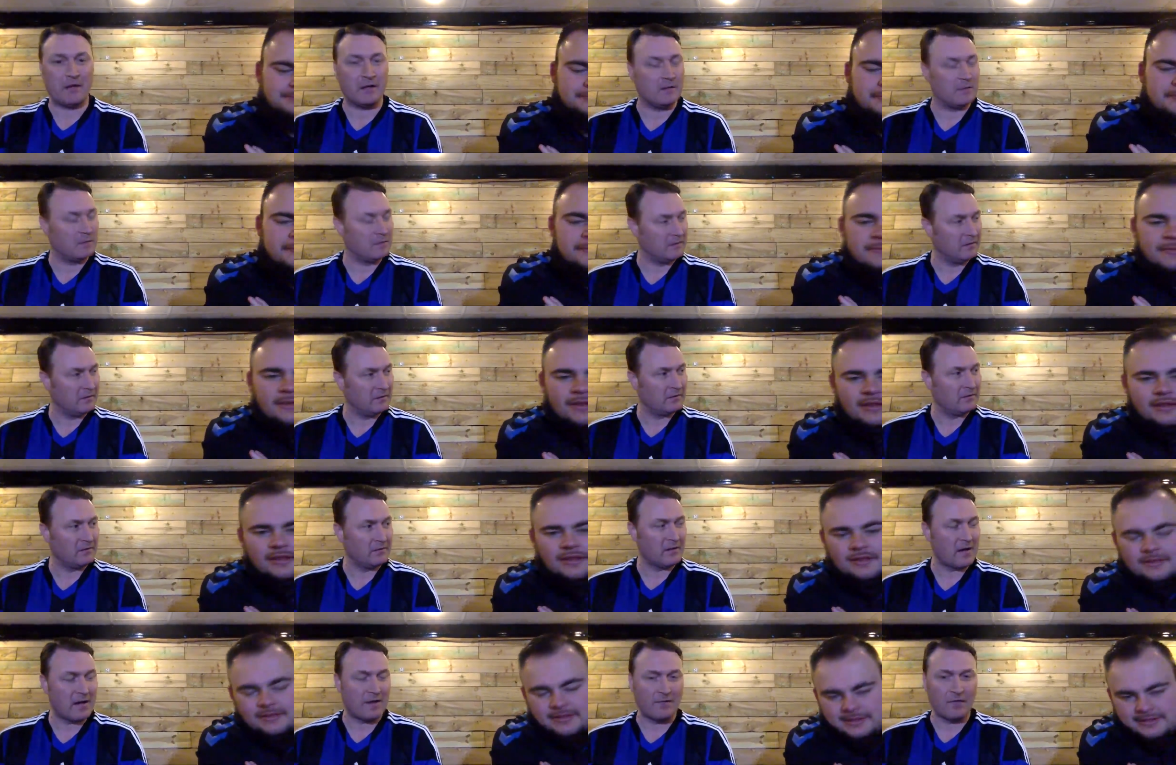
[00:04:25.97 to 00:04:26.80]
Speaker 1: to pick and
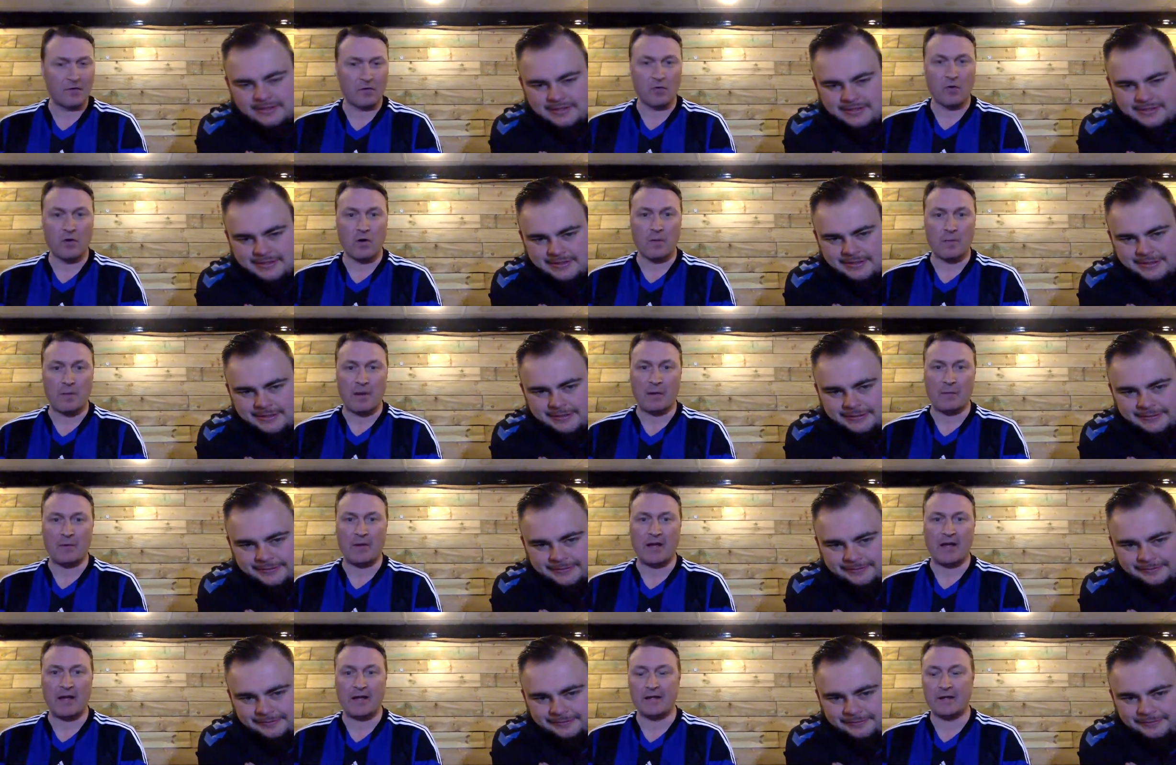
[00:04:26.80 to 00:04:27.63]
have a go
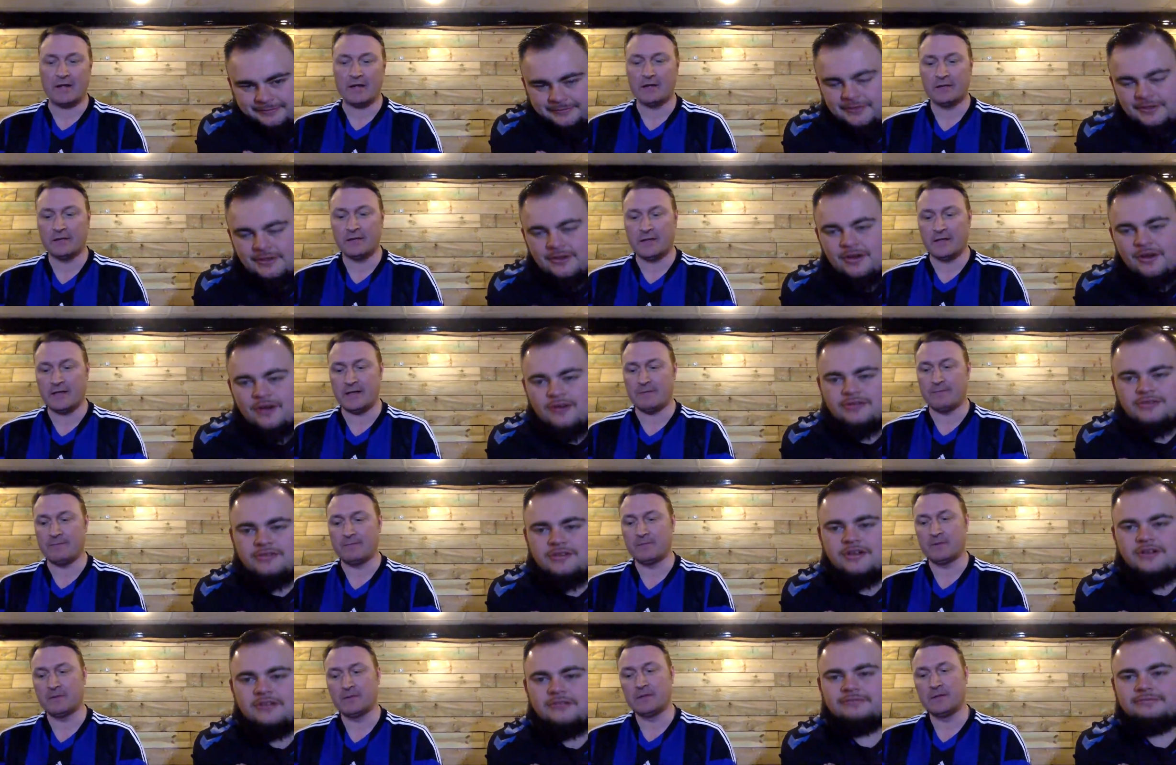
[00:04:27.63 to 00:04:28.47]
about, aren't you? Of course
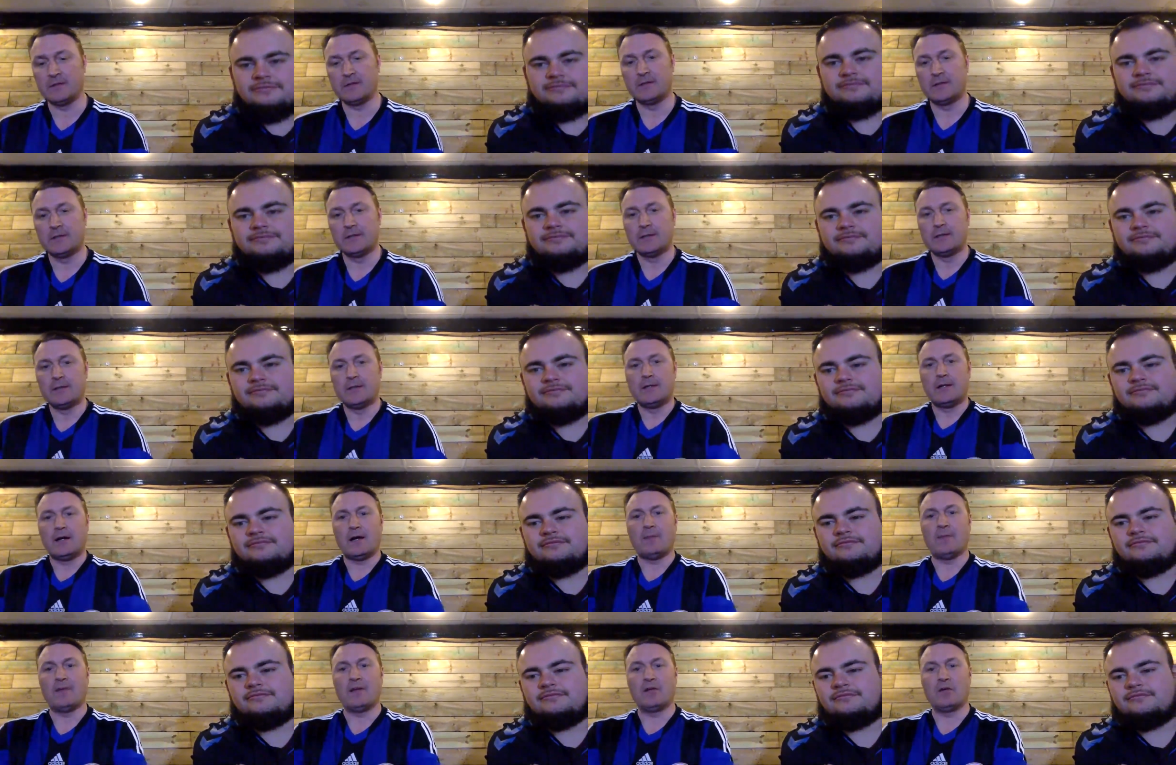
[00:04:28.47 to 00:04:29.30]
um, not.
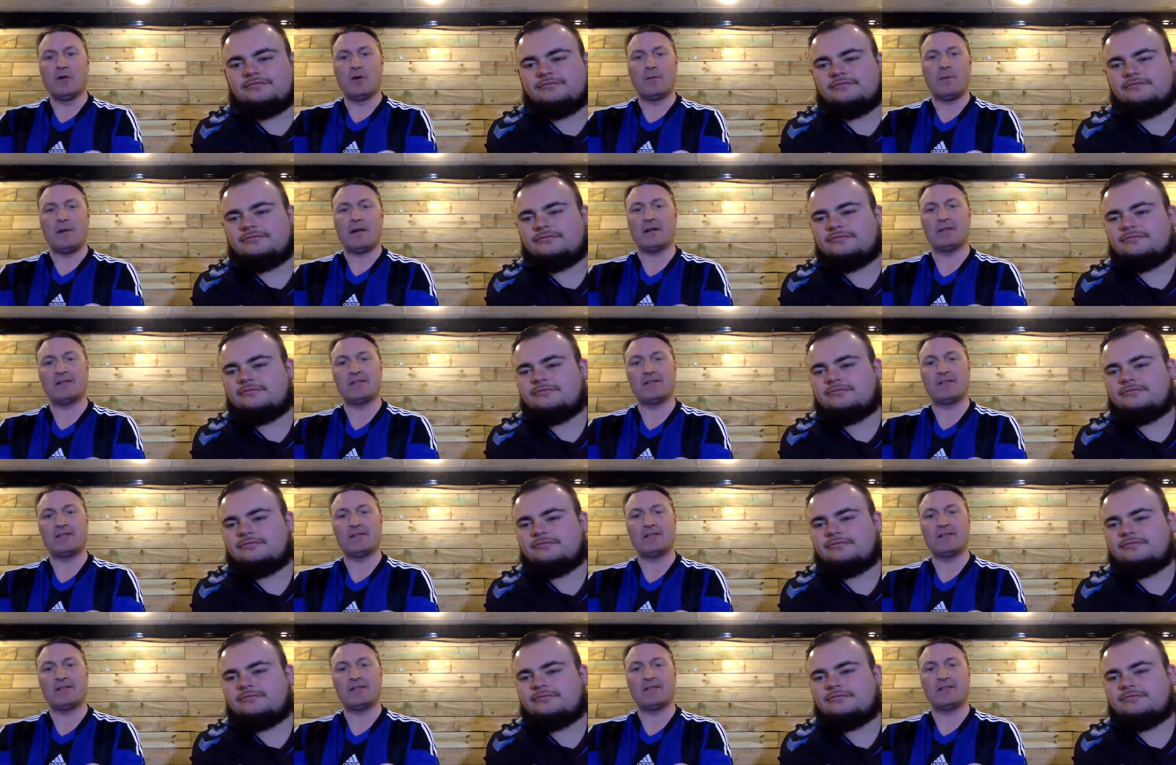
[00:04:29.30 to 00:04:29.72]
I mean, going back to